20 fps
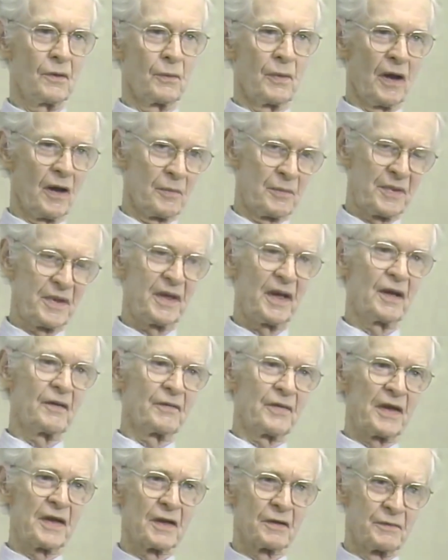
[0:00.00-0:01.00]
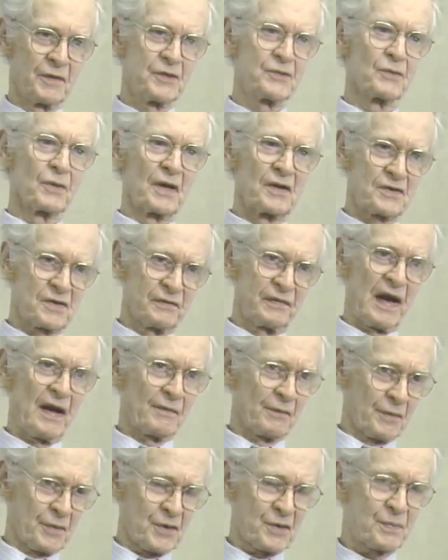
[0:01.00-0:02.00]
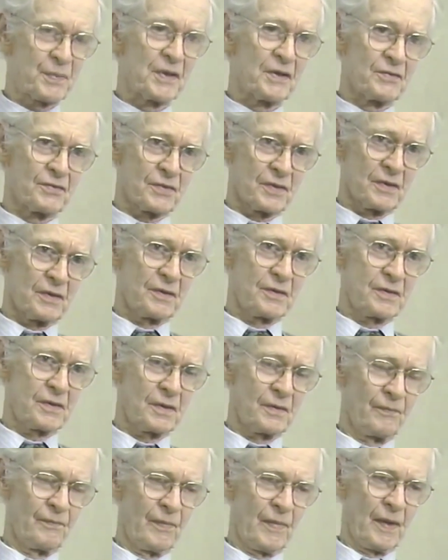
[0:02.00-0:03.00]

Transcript: well-being of the individual and survival of the species,